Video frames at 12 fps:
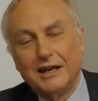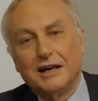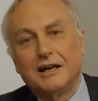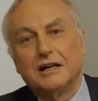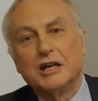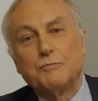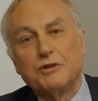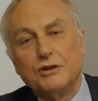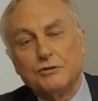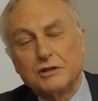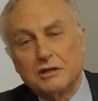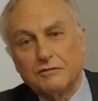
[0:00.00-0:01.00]
It
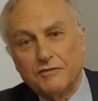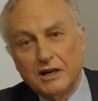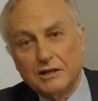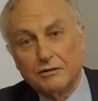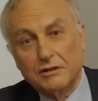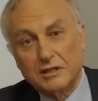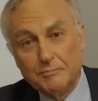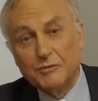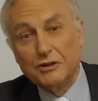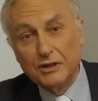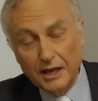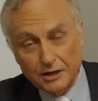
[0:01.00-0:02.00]
produces a very good
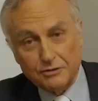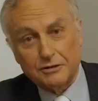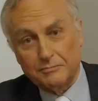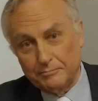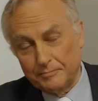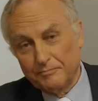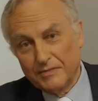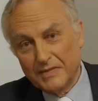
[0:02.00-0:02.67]
simulacrum